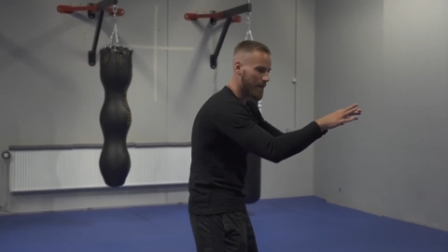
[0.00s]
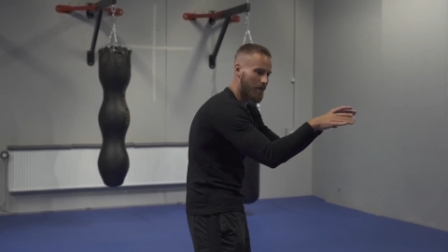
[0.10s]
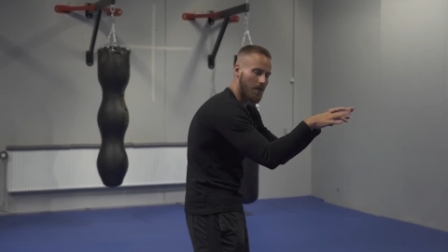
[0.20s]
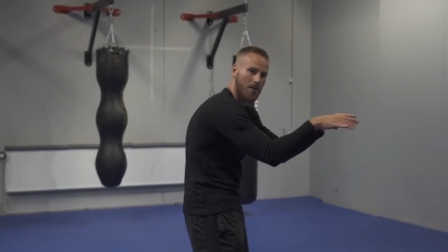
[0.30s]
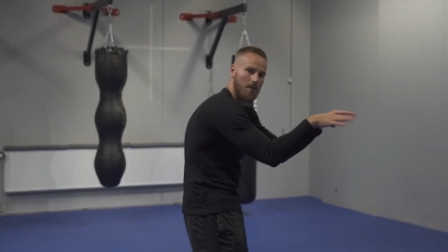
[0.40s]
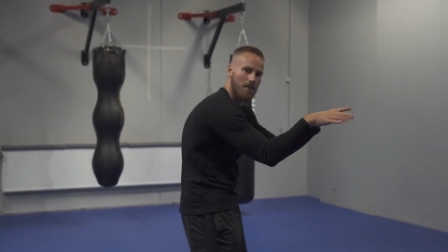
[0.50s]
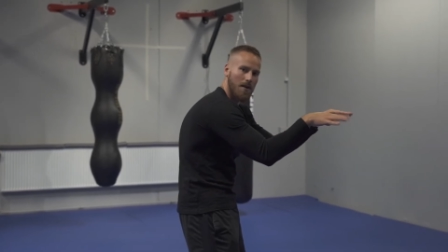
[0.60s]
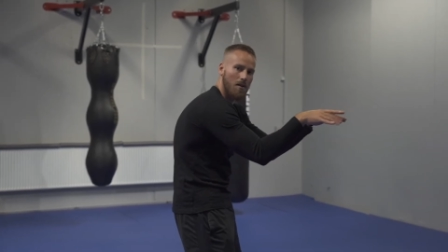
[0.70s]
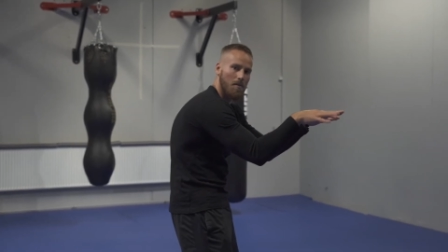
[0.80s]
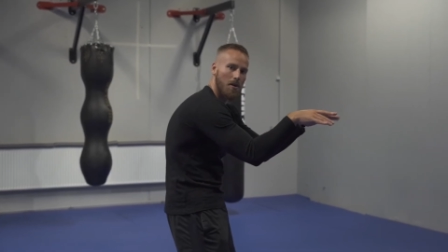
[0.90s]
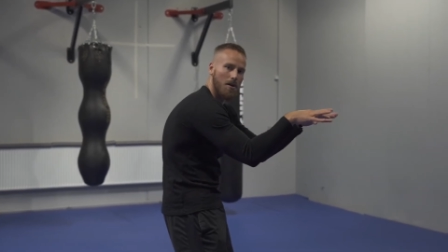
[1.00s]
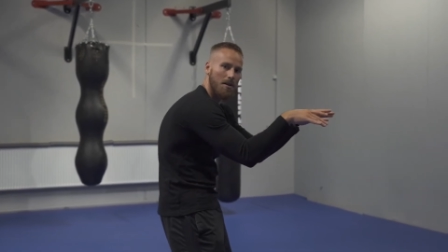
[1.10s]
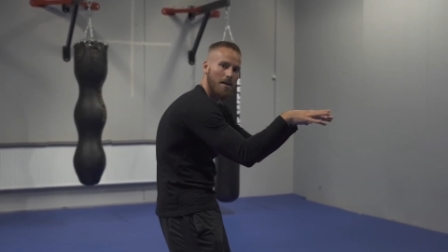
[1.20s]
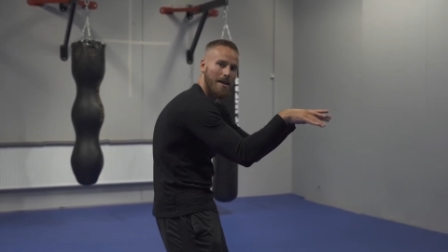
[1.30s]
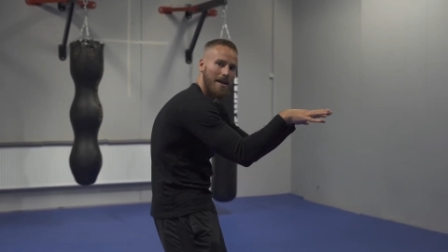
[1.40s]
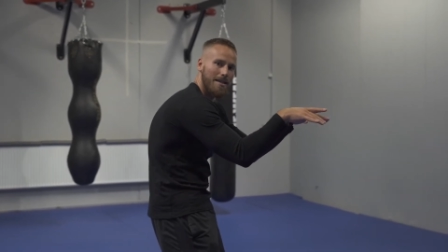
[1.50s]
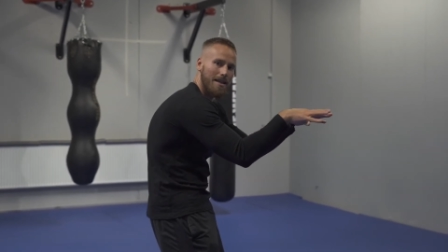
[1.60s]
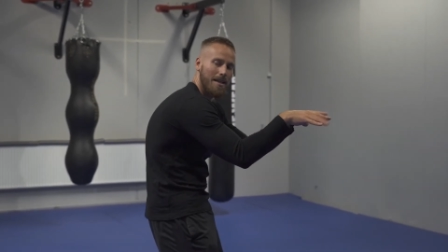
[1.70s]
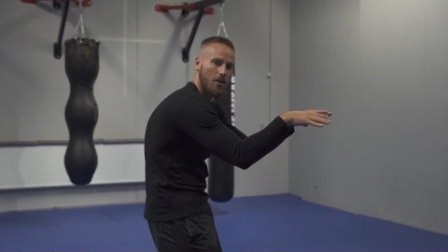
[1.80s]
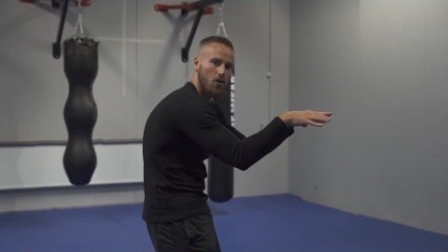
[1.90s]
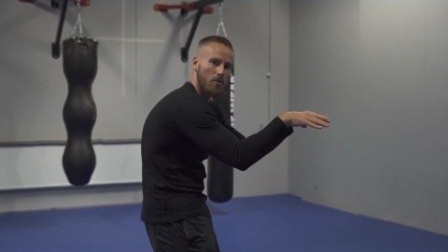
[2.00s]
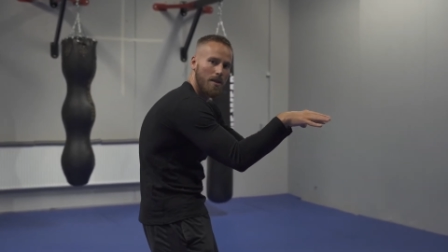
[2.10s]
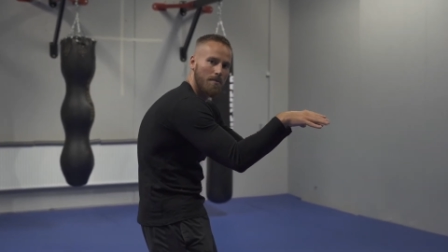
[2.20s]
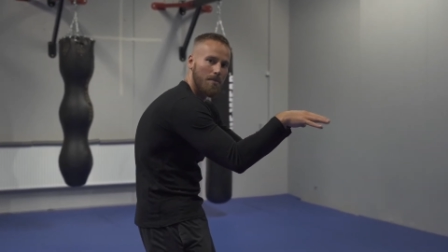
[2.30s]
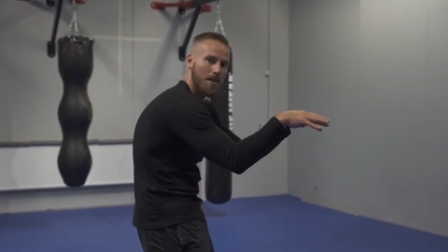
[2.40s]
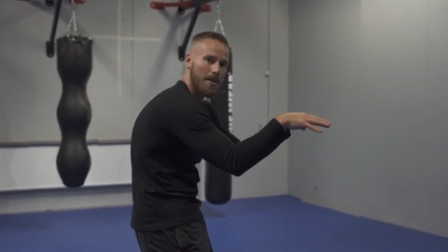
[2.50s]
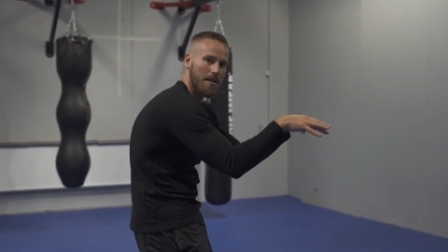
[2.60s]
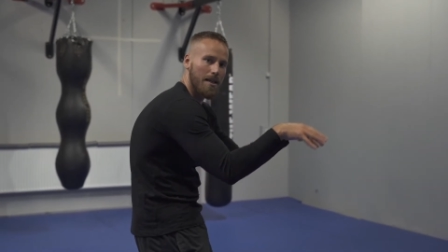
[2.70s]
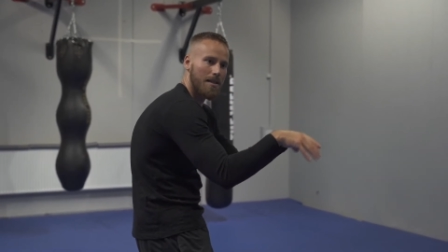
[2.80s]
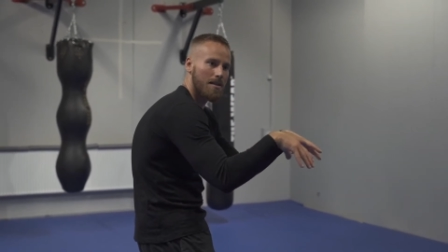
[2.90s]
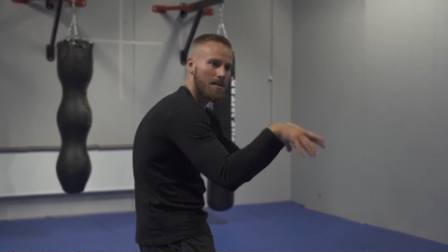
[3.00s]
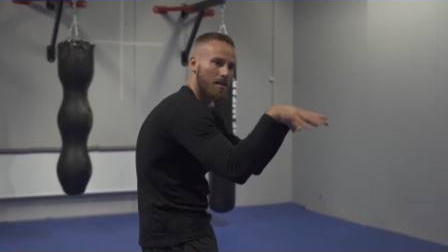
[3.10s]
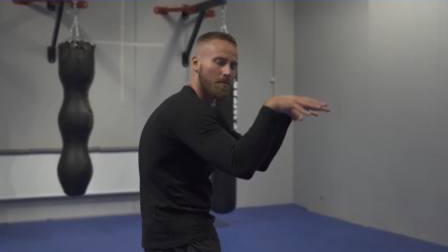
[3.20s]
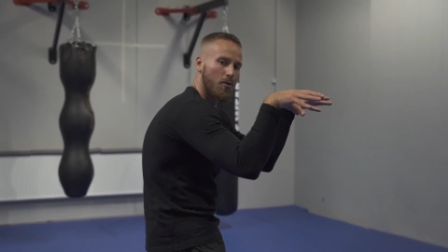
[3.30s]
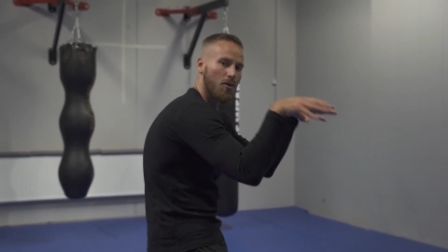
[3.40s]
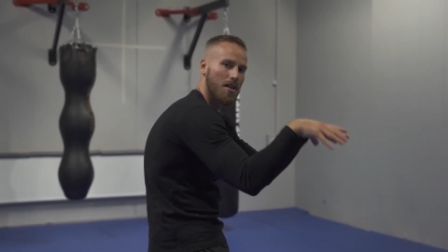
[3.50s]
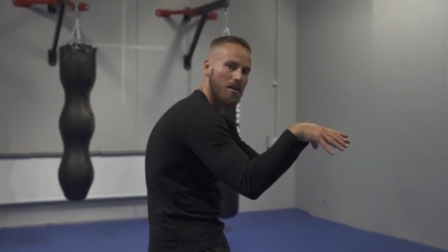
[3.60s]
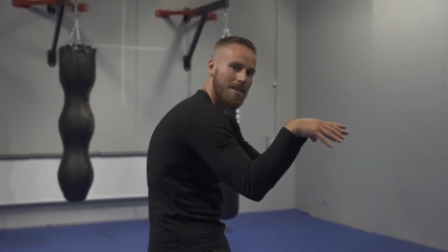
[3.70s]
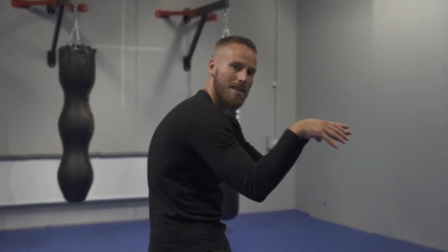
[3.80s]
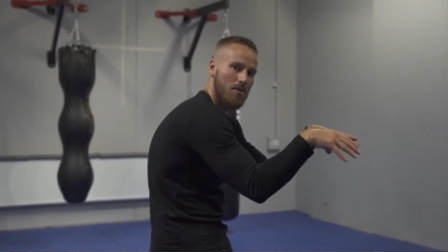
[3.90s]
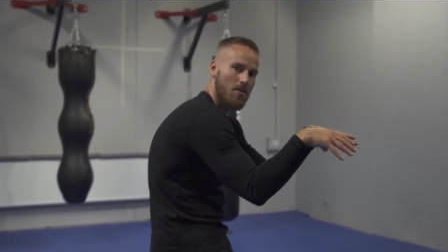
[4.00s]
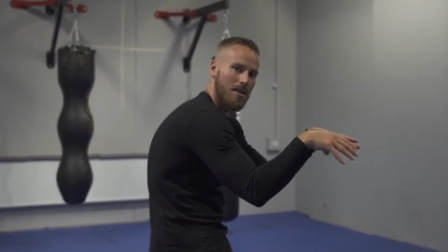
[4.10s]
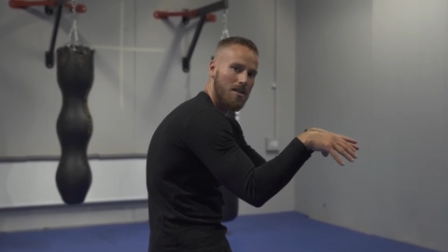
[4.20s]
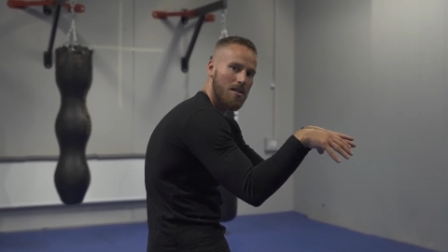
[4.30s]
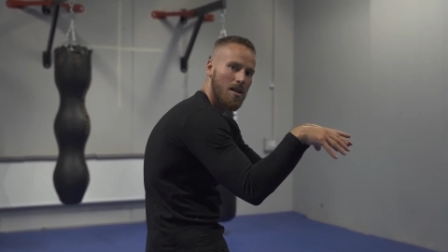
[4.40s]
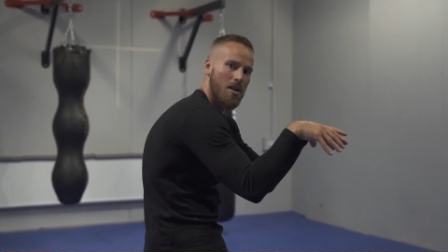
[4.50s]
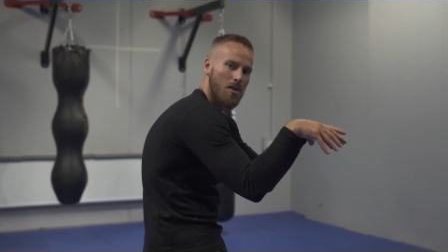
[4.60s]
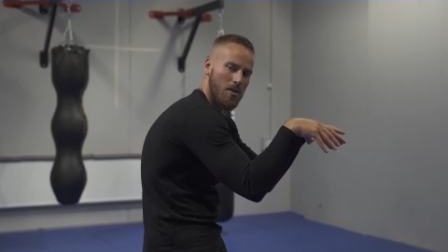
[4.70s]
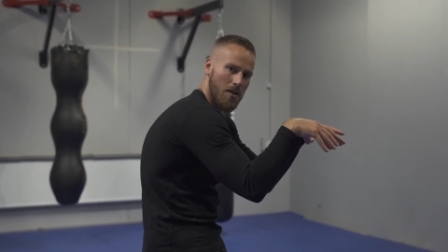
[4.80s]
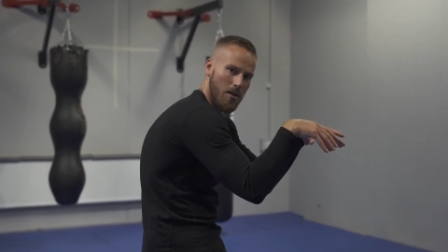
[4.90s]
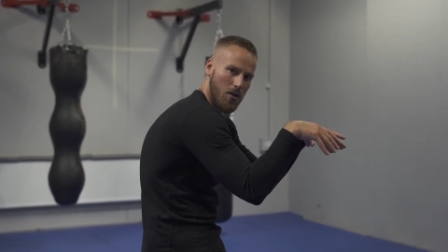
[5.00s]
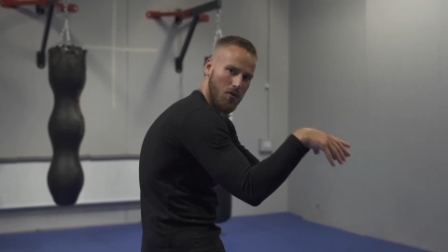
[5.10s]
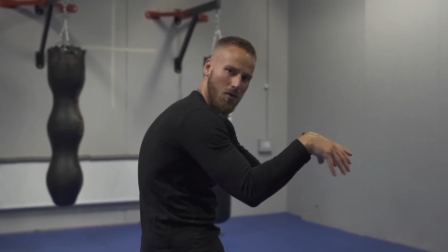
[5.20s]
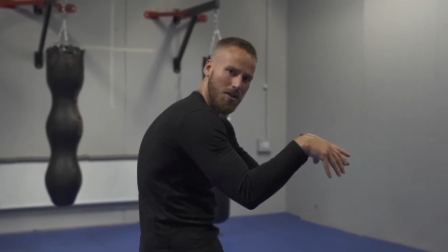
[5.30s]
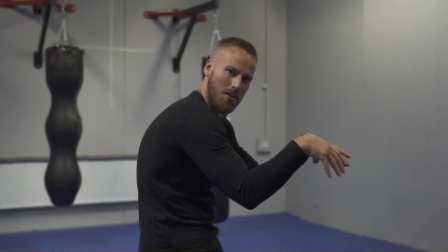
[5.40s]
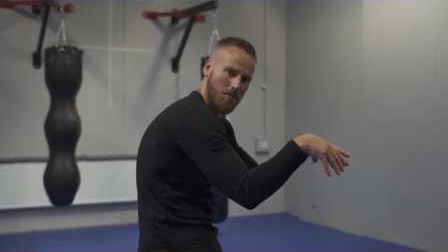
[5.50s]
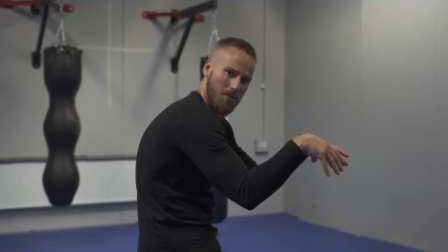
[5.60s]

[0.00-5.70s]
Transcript: in front of our body as a human being that is uh, putting us into this uh, chronical